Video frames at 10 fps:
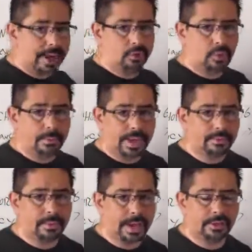main
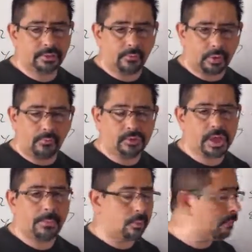domain, for
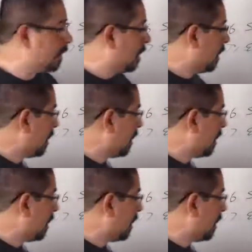example,